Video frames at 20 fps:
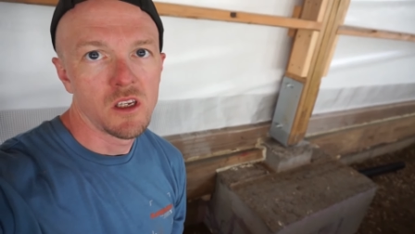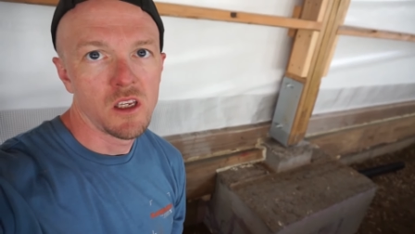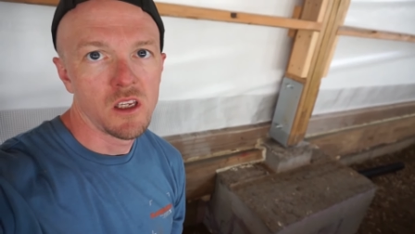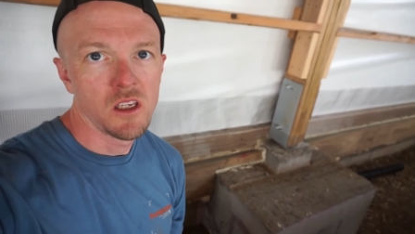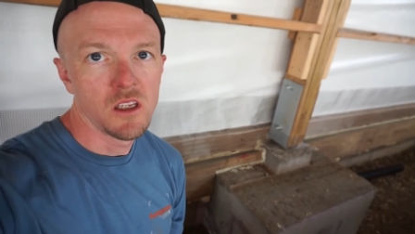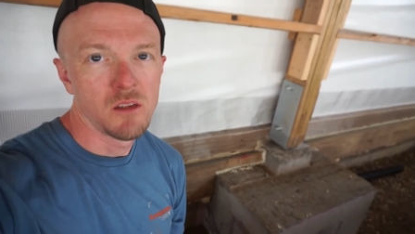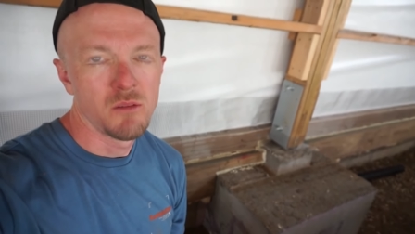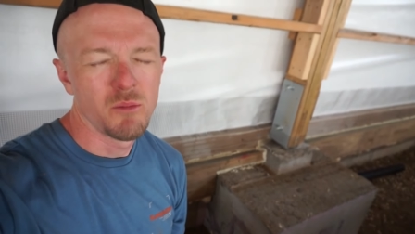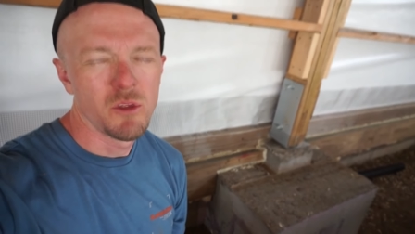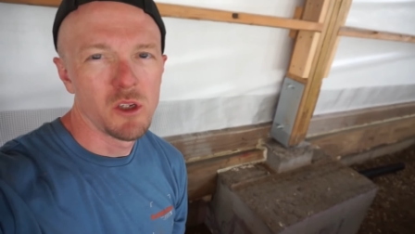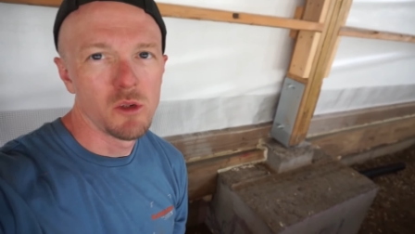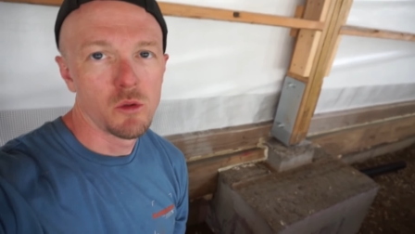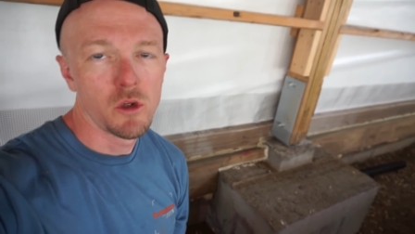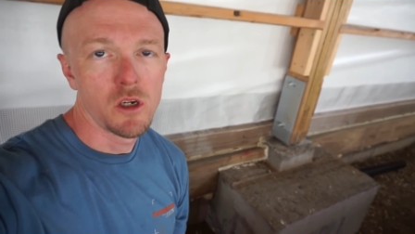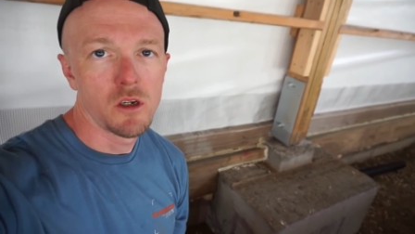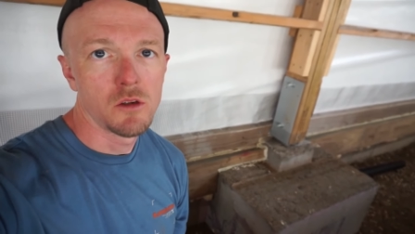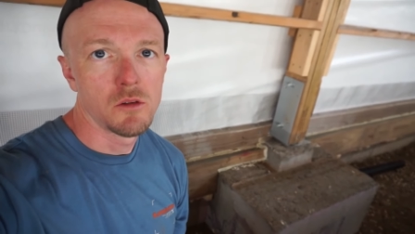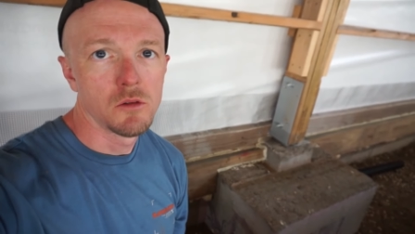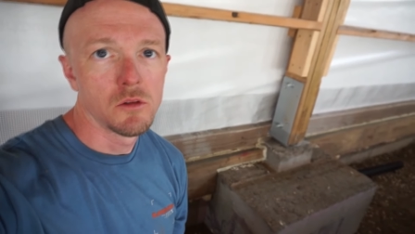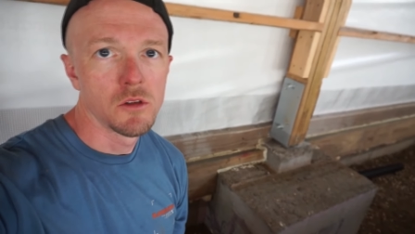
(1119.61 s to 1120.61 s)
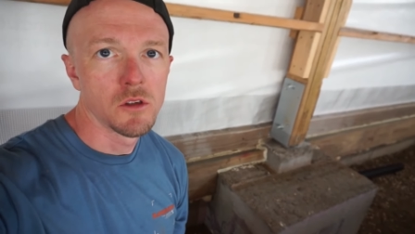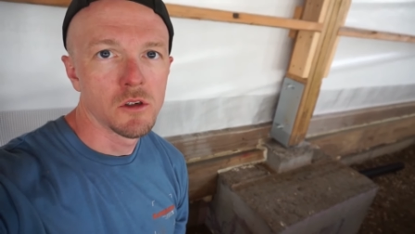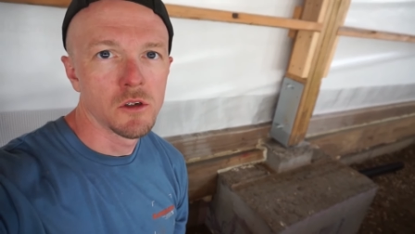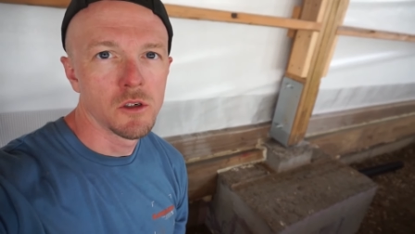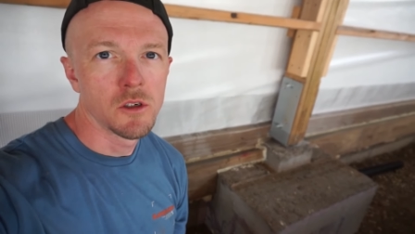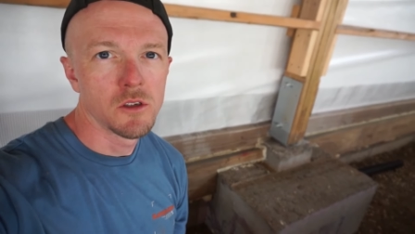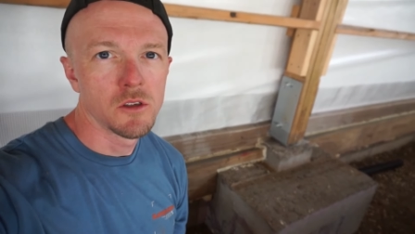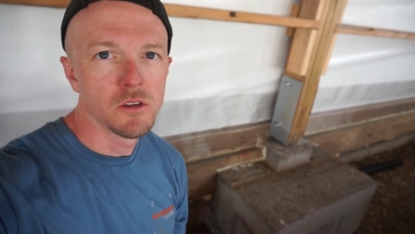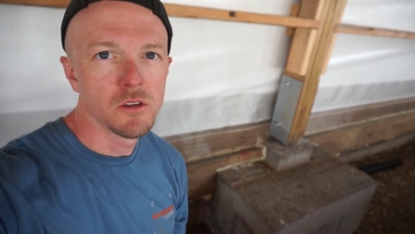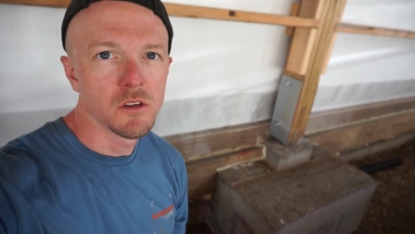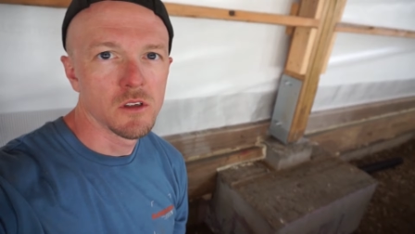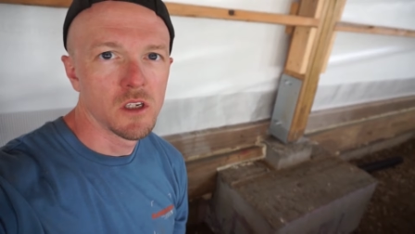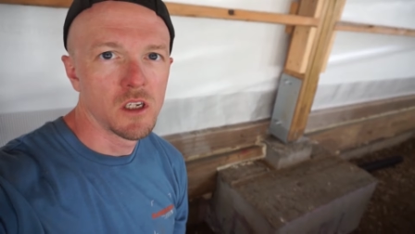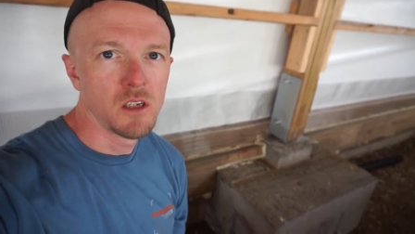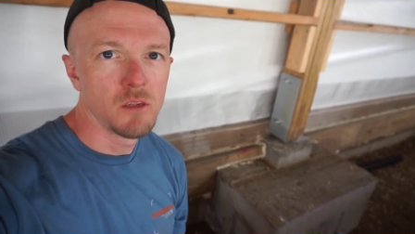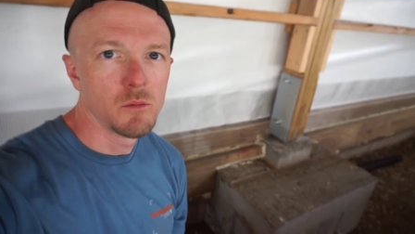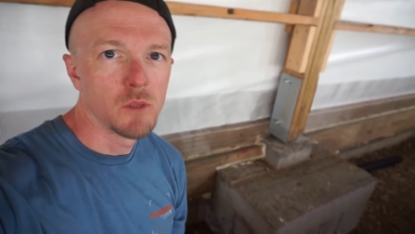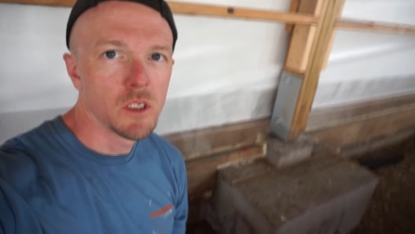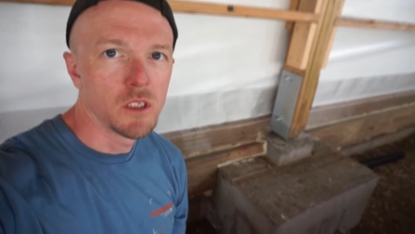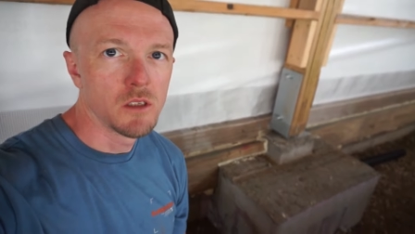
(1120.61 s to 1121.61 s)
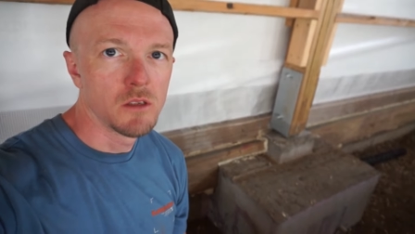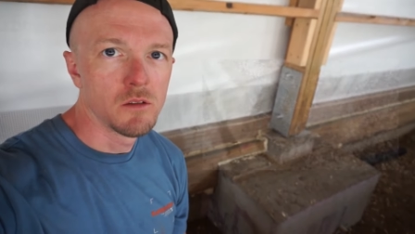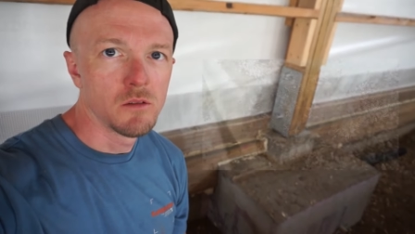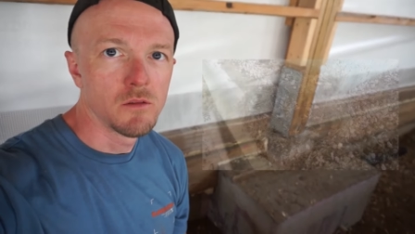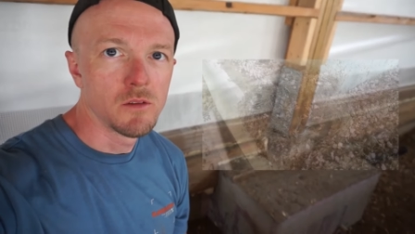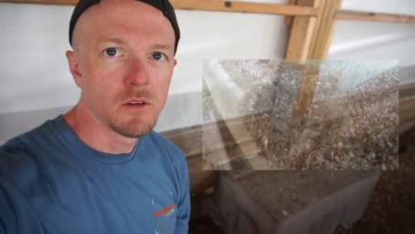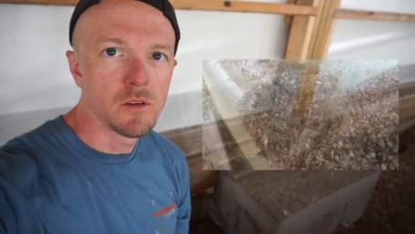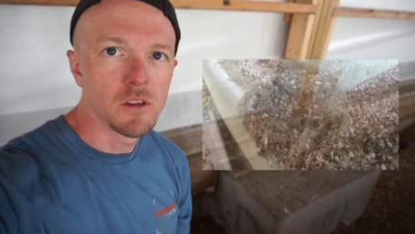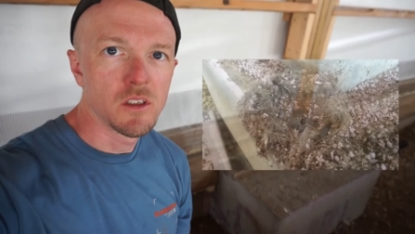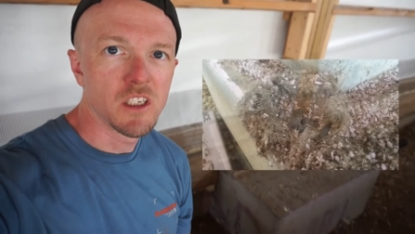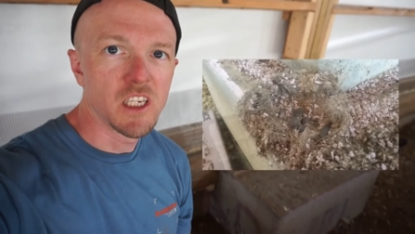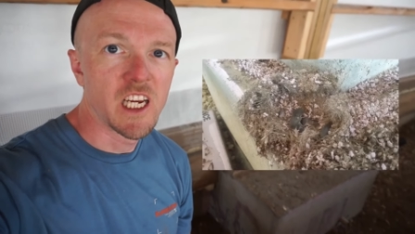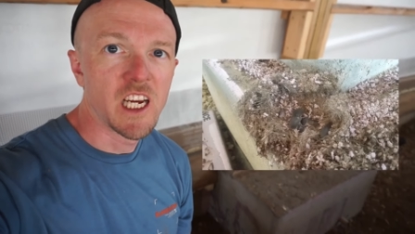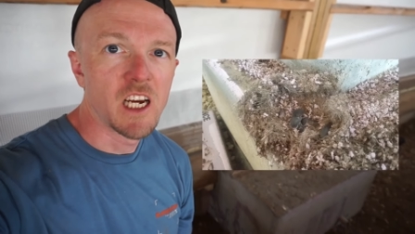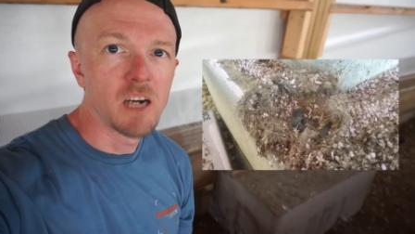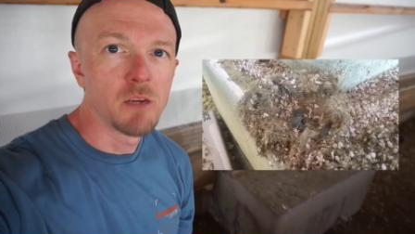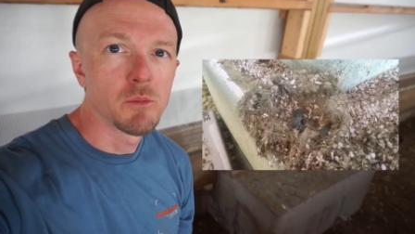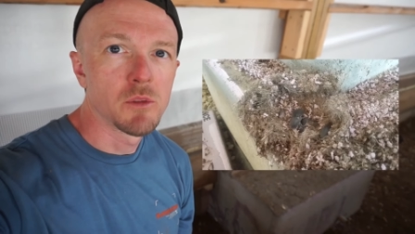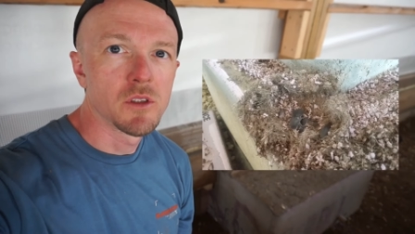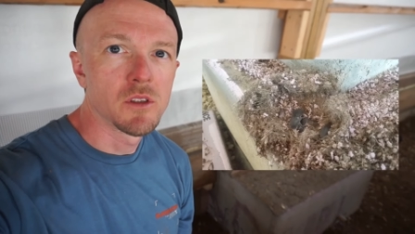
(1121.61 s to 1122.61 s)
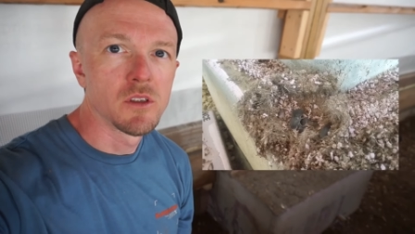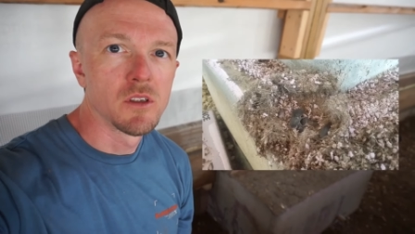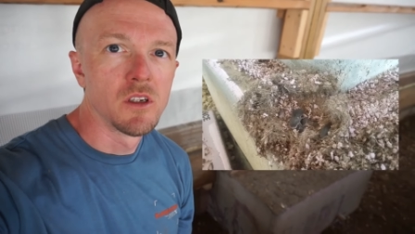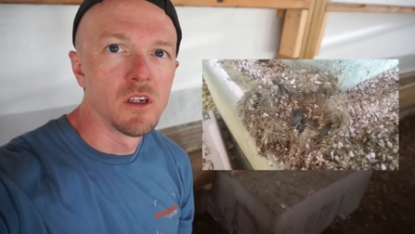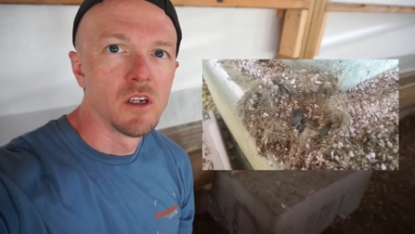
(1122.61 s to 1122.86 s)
And meanwhile, the critters came in through the gaps